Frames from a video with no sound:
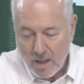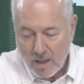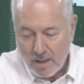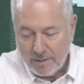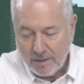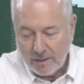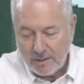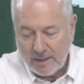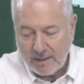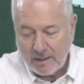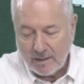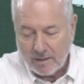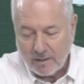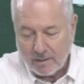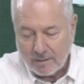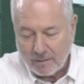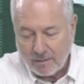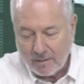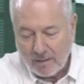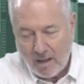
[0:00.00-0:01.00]
the little
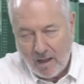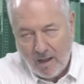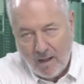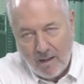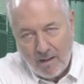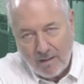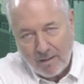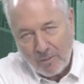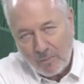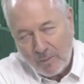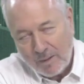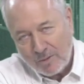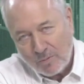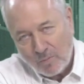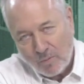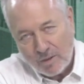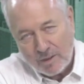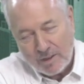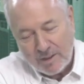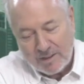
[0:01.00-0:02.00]
girl always
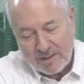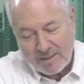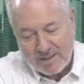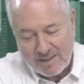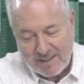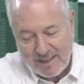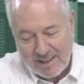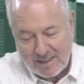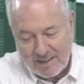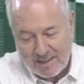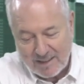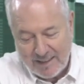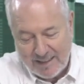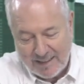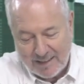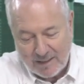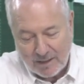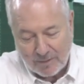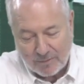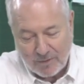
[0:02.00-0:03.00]
wanted to sit
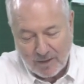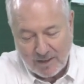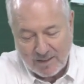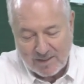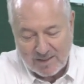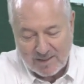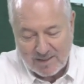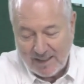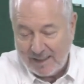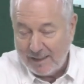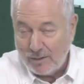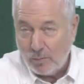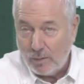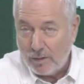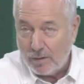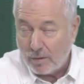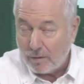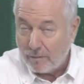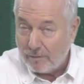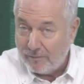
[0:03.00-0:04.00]
in the front seat
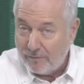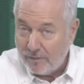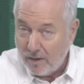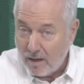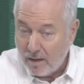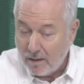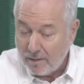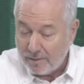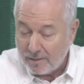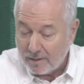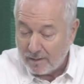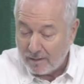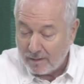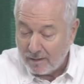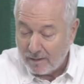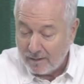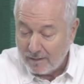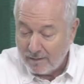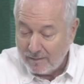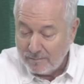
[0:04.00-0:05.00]
with her
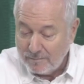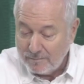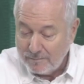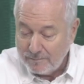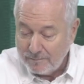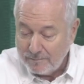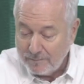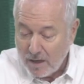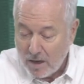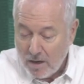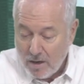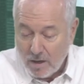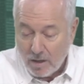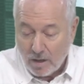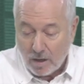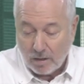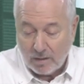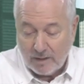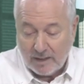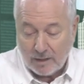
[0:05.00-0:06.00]
father.
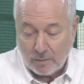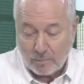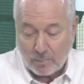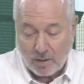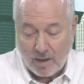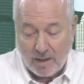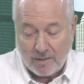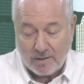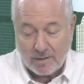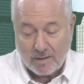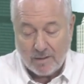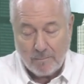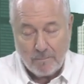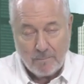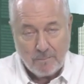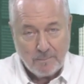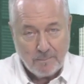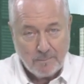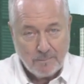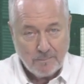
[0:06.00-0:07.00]
Her little brother
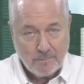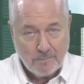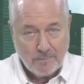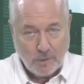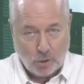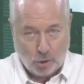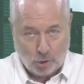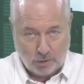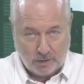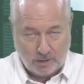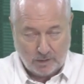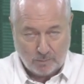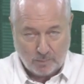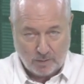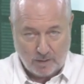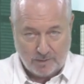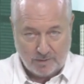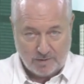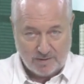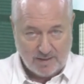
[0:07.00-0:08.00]

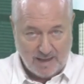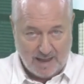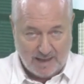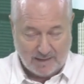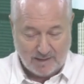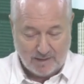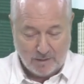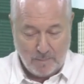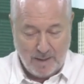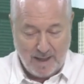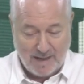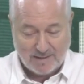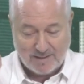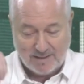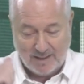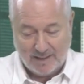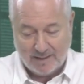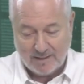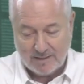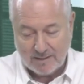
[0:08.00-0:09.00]
sat in the back
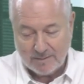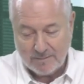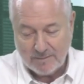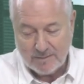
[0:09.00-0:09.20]
seat.